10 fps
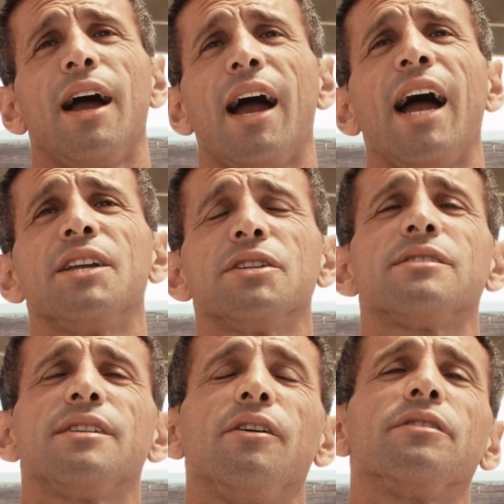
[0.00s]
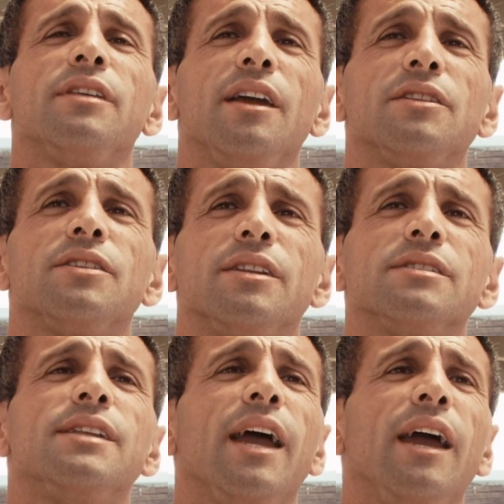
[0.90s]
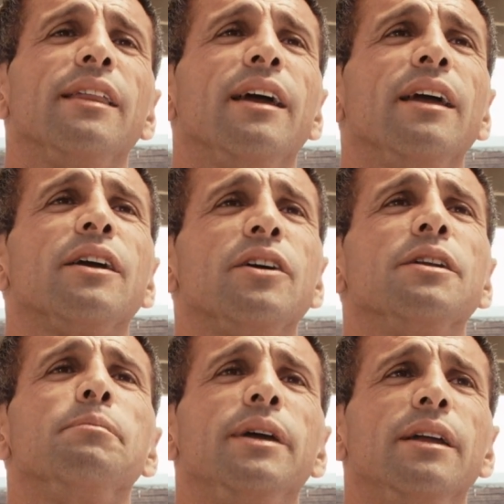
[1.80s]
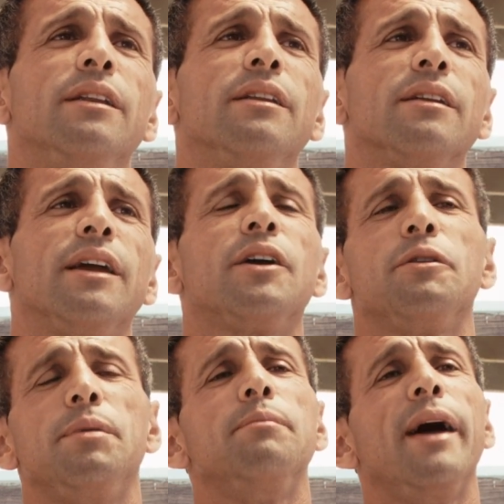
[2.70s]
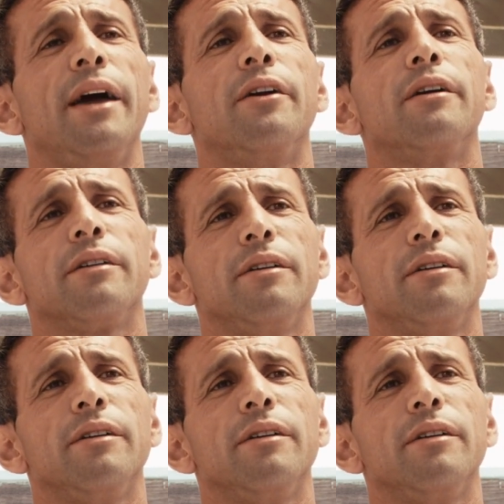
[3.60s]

I just still think to this day that it could be better,